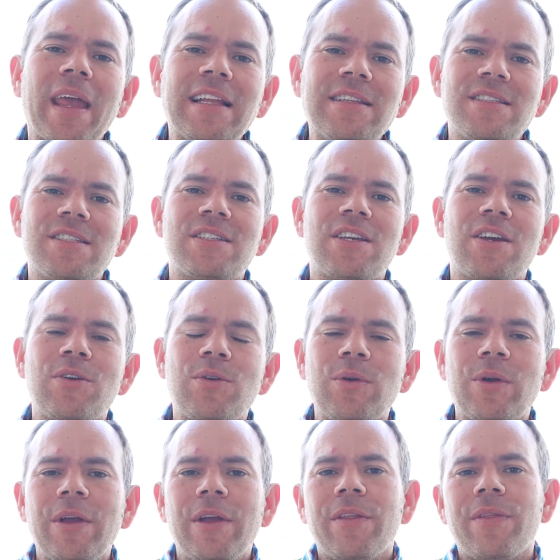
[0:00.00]
And
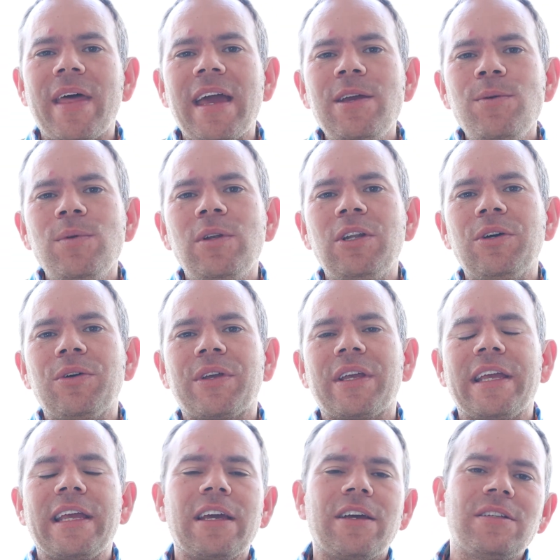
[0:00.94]
so they were
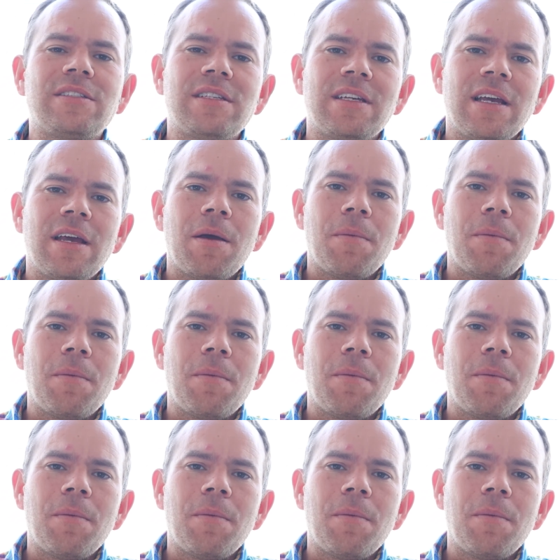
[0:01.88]
looking at